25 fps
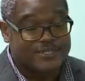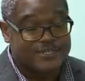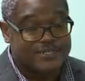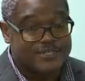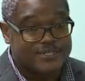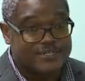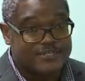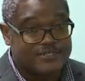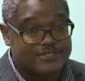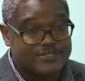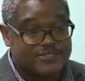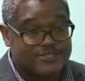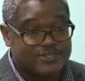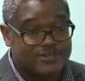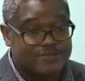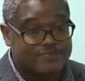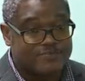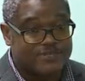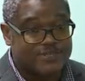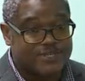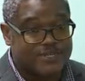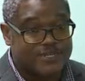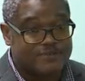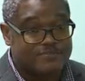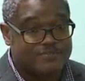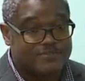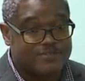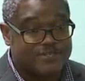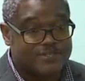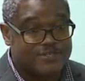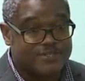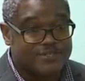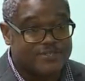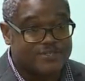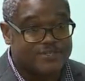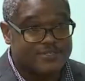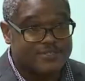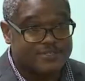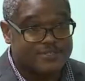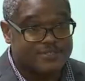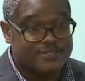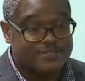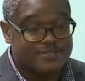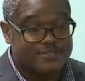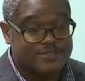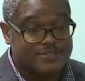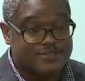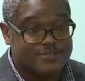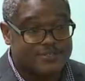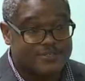and sometimes these
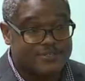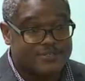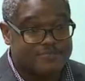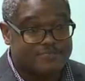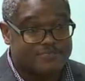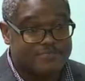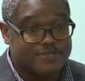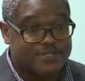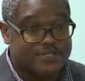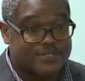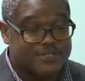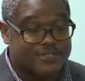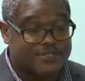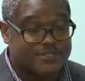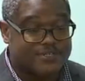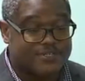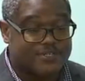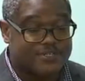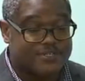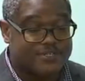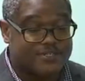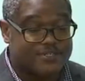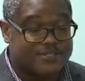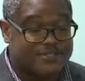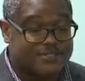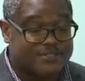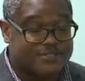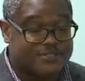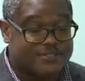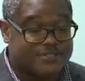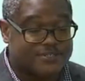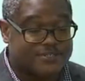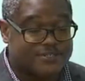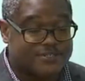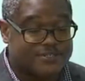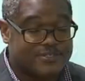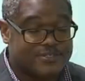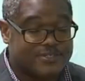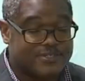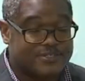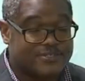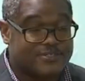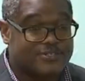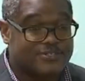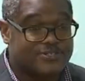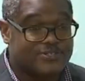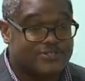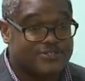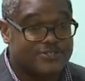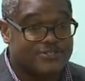medical
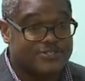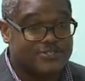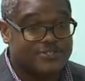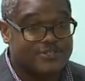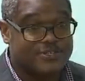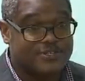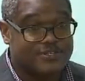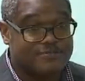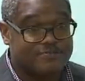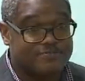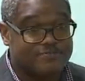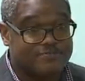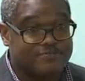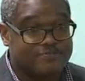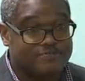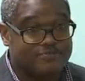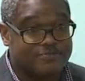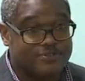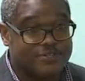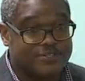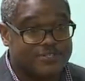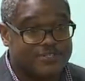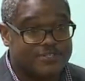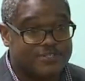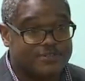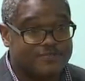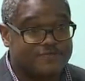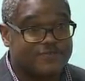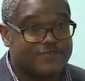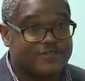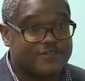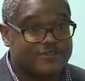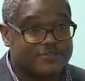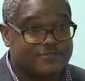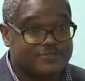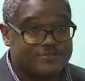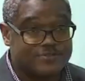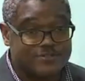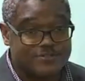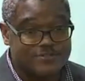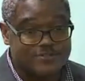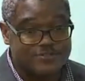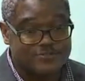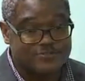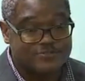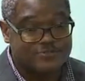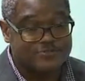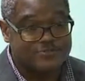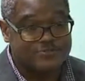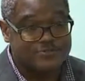conditions are pretty difficult to
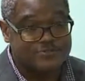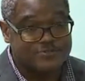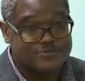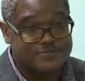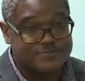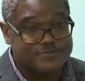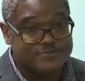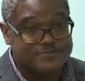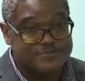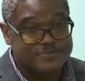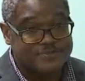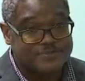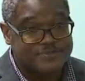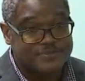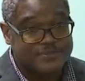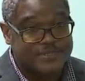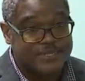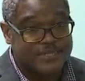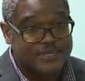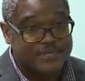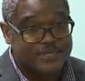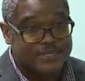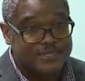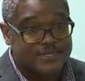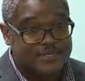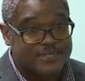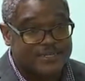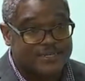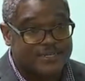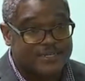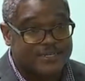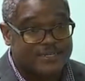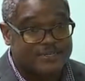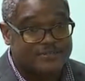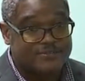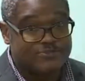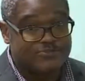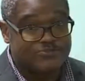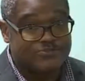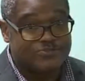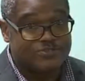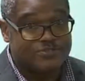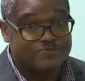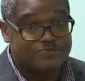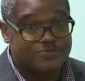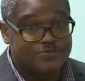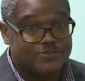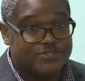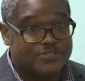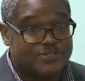control. And during the
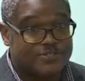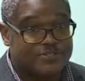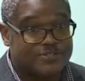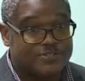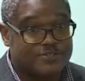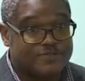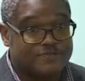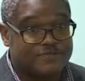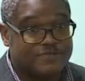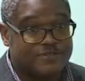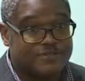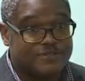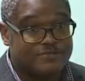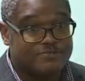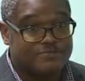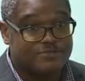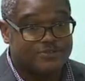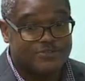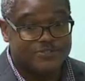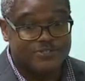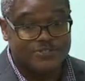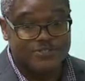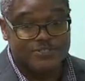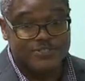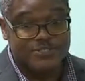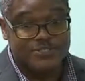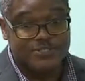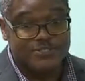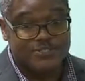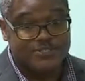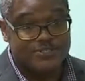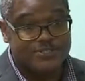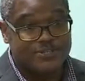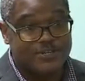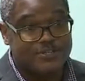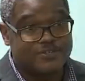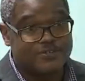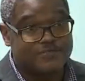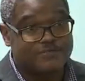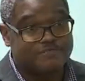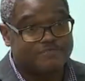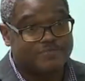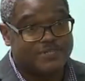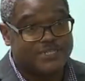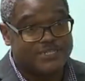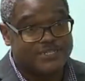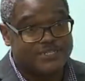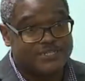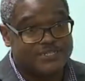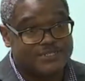process of the abortion, there's a lot of
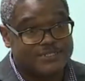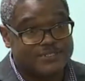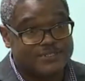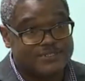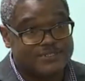bleeding.